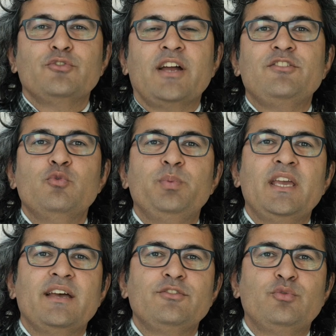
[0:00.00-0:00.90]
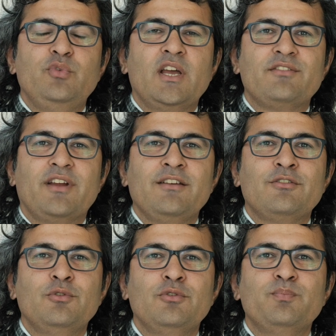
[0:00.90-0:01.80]
At UPES, we are trying to
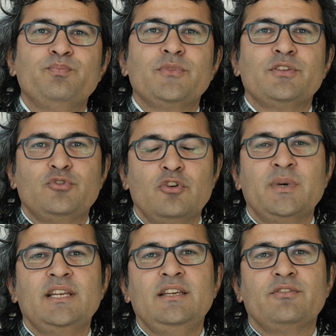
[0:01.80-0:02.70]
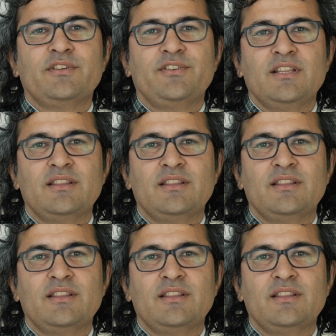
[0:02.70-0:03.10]
do so many interesting